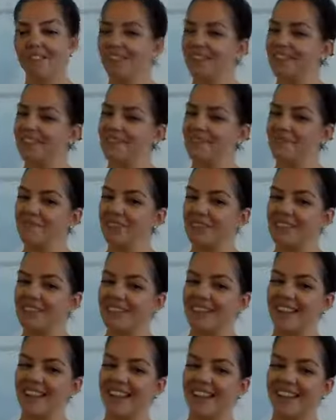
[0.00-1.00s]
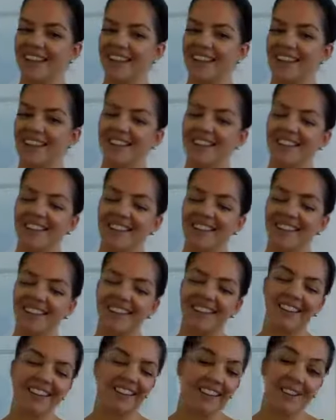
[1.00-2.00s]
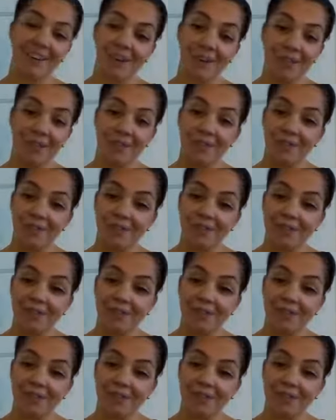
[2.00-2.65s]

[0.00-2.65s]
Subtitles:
Freeze a piece of cake. Go for